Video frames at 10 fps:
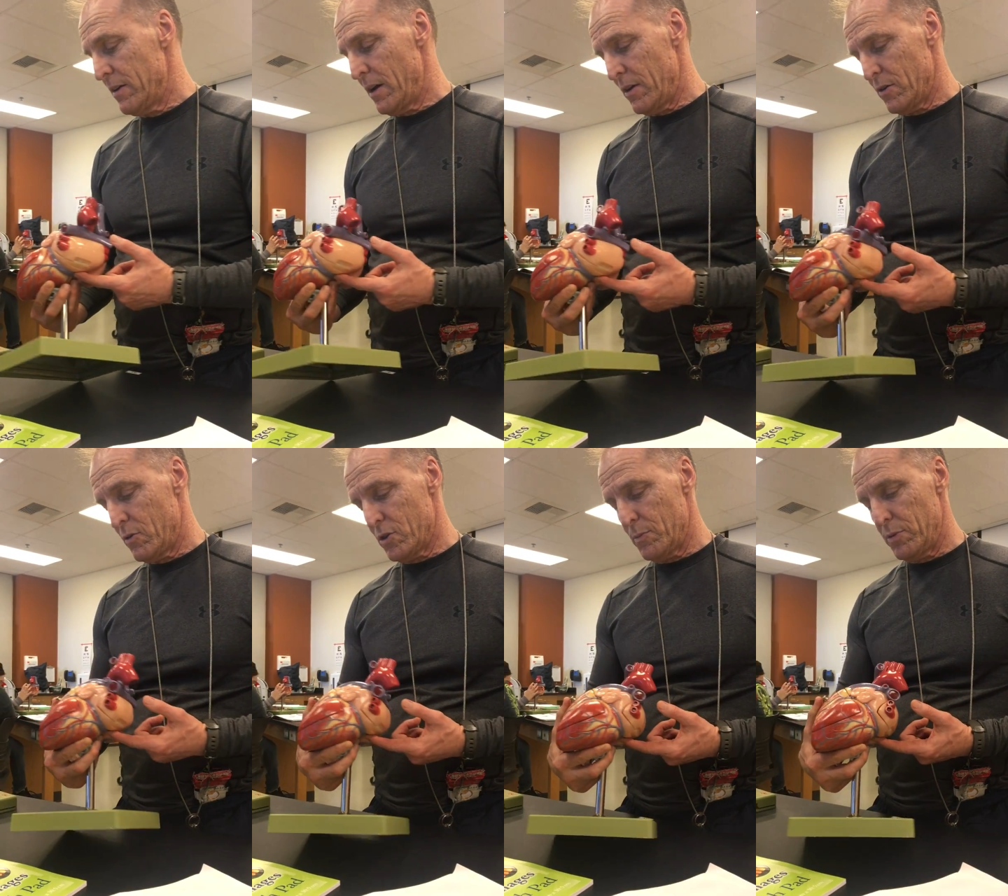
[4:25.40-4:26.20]
Now, of
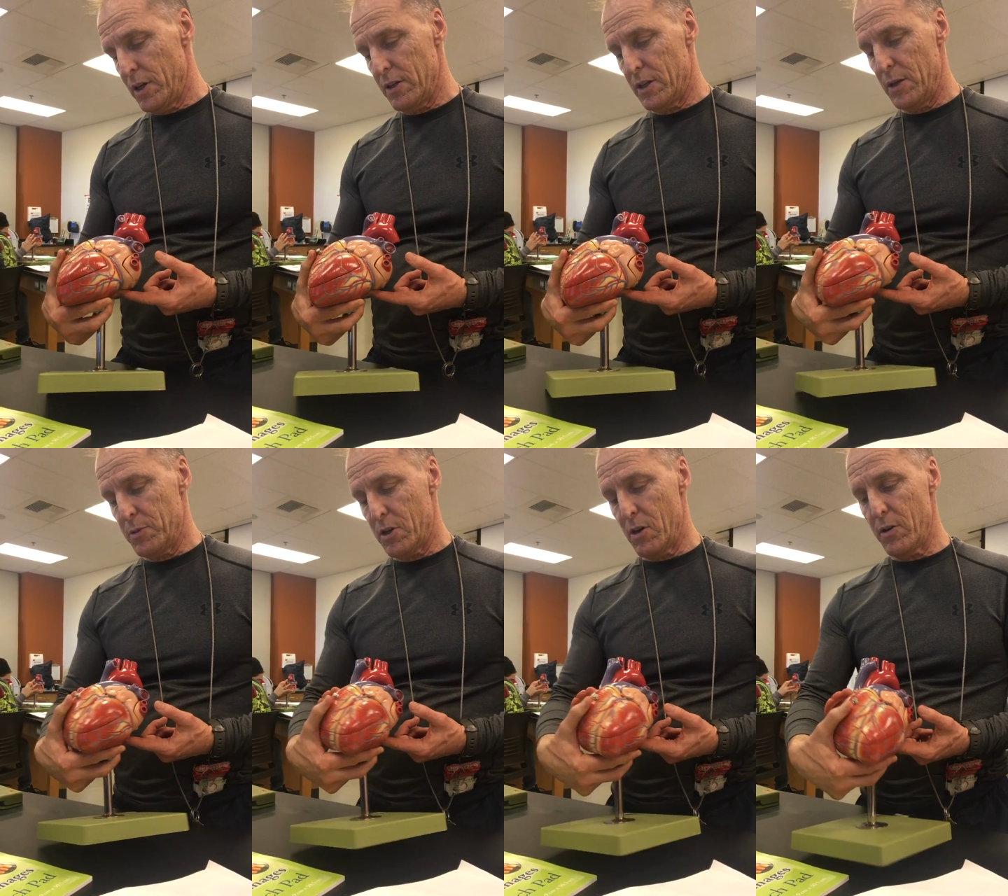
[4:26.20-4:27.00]
course, the blood
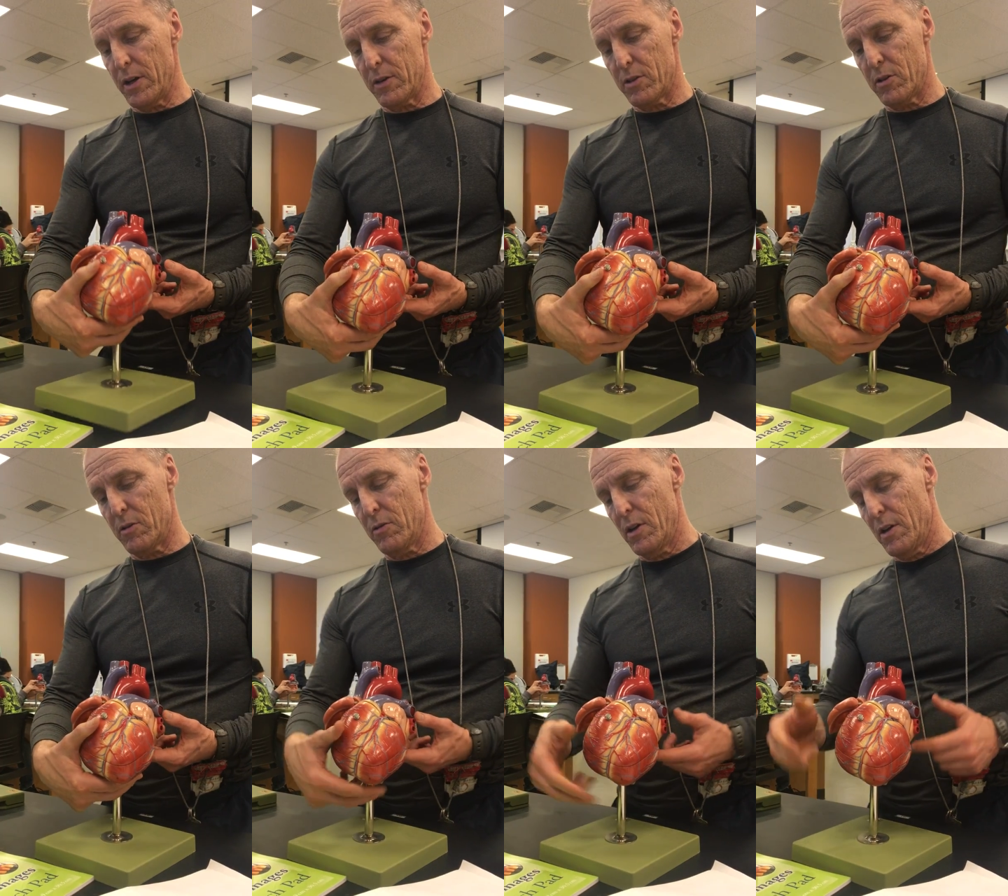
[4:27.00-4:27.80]
keeps going, so